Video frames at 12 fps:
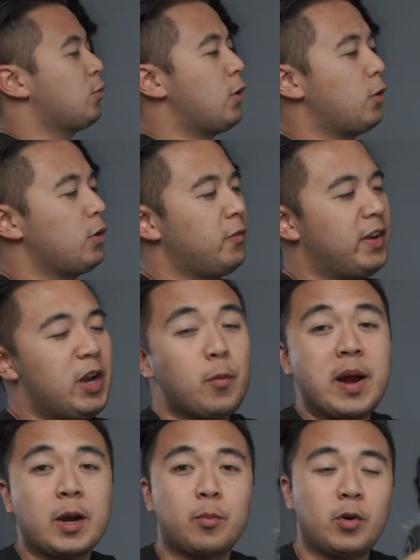the Rode Video
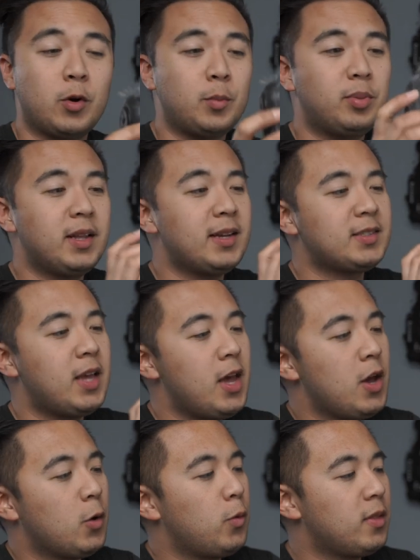Mic Pro Plus
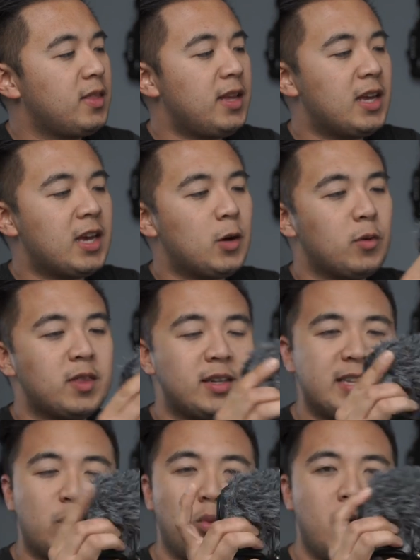with the, uh, with the
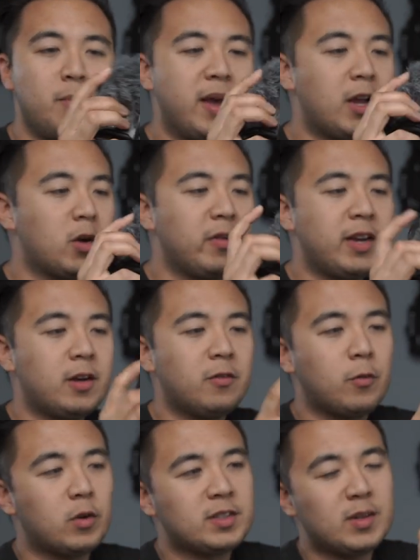dead wombat over here
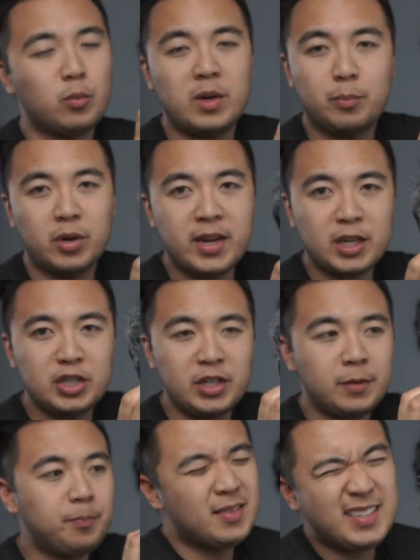for some wind
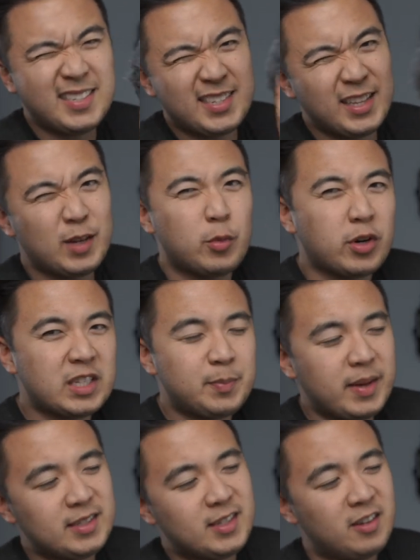protection. This is a little more
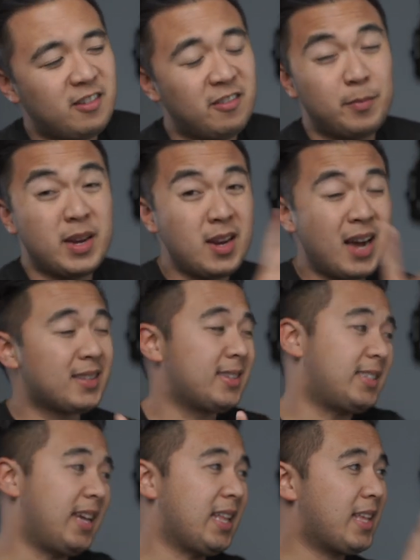expensive, but not to
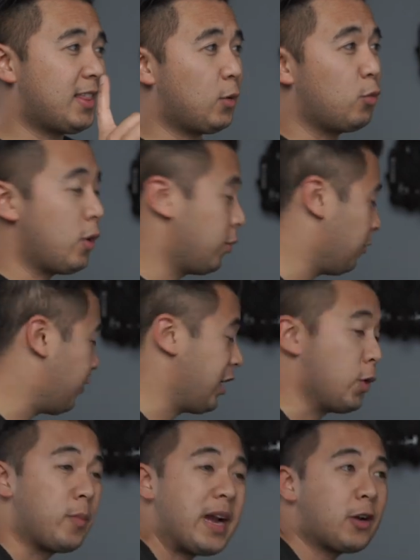say that the Rode
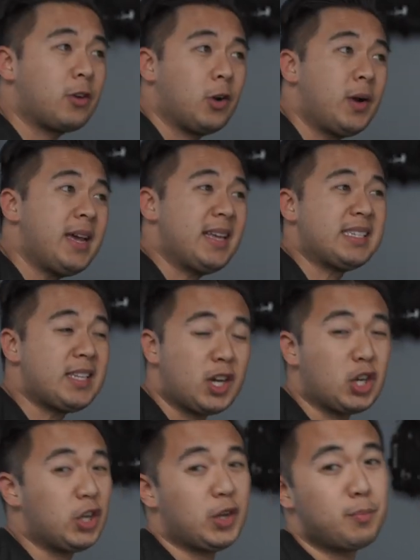Video Micro is not
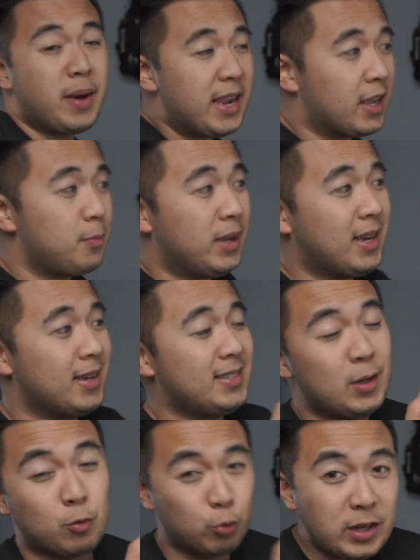a good mic
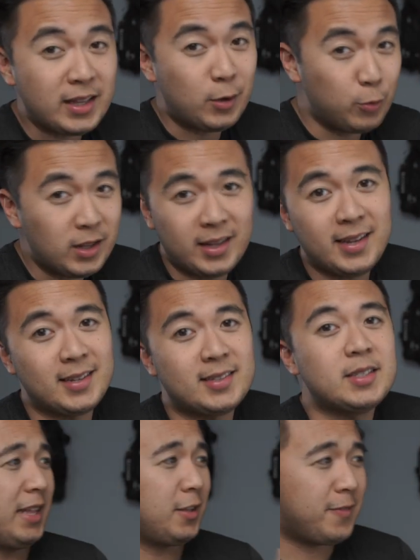because it really, really
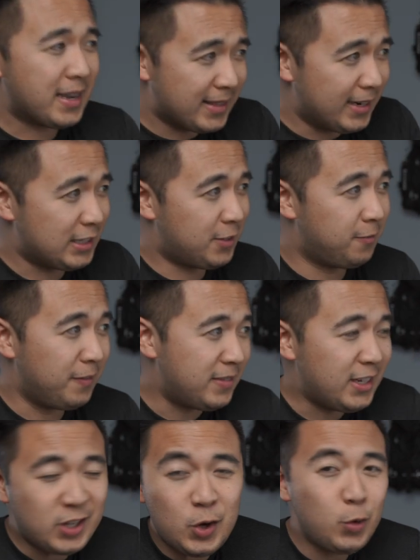is. And the fact that it's
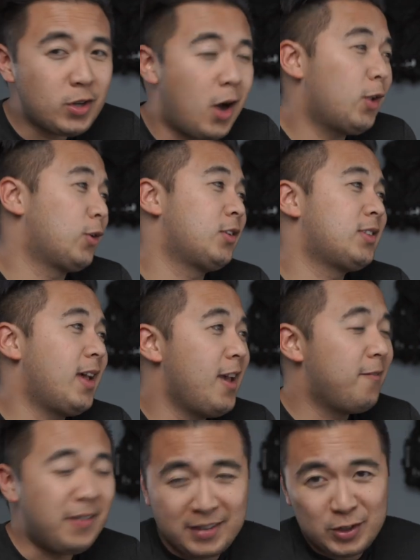$52,
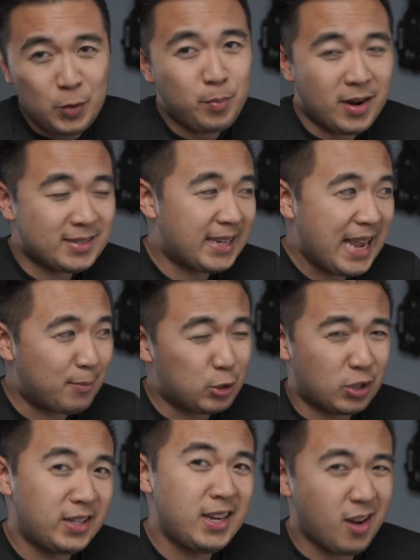52 bucks to
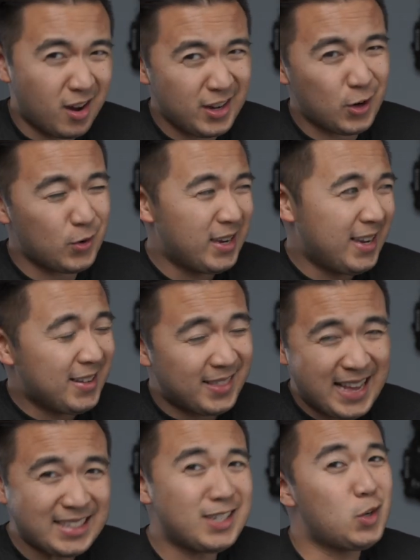capture clean audio,
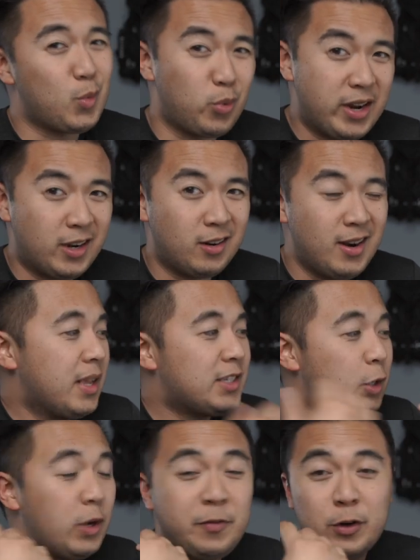that's a no-brainer. And
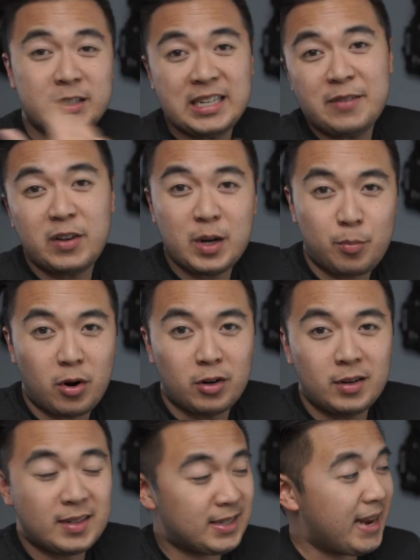so if your significant
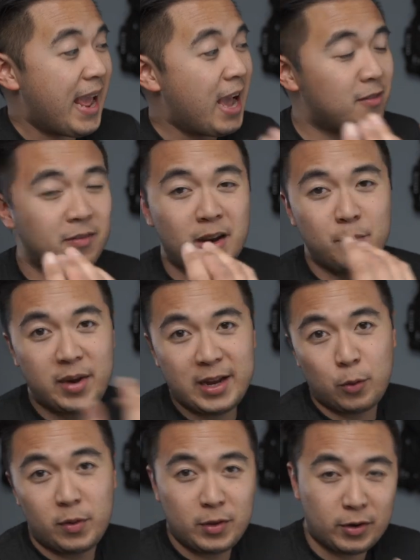partner doesn't have a
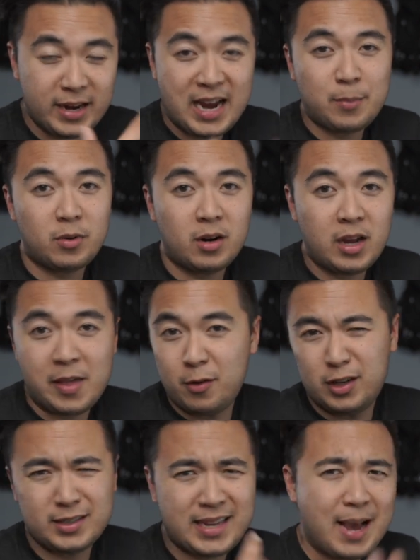mic with their camera and
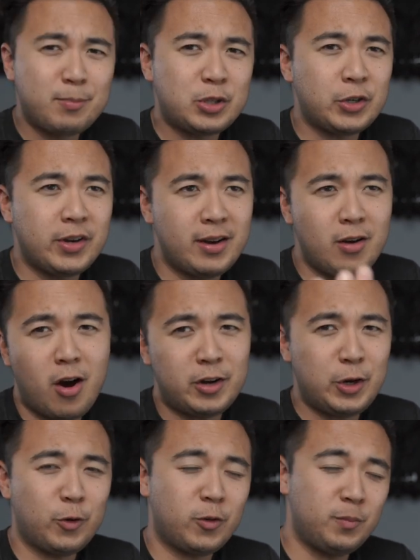they're just capturing
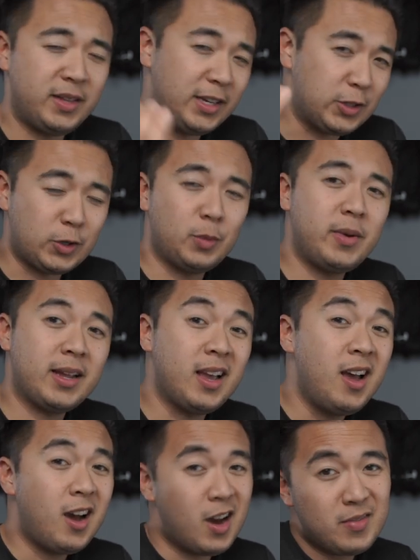audio from the internal mic
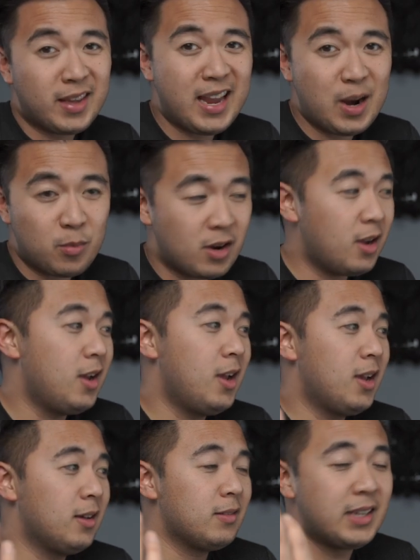of the camera,
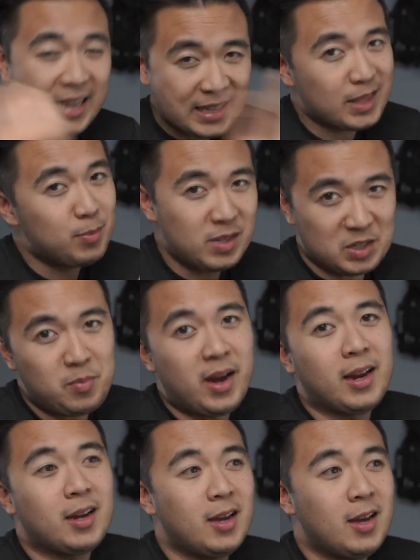get them this
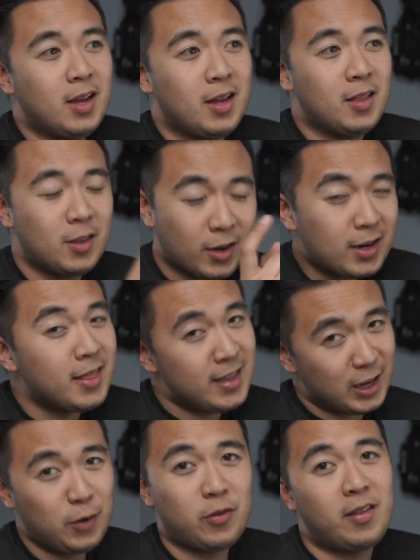mic. They're gonna
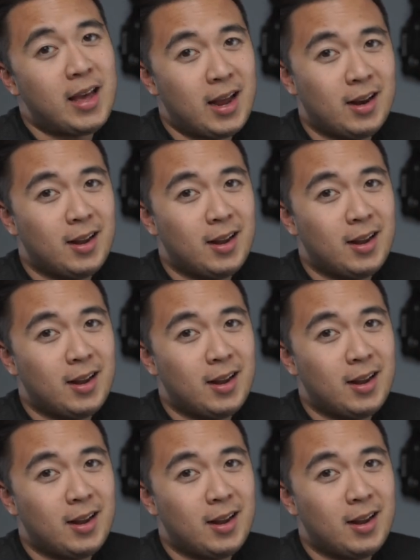thank you for that.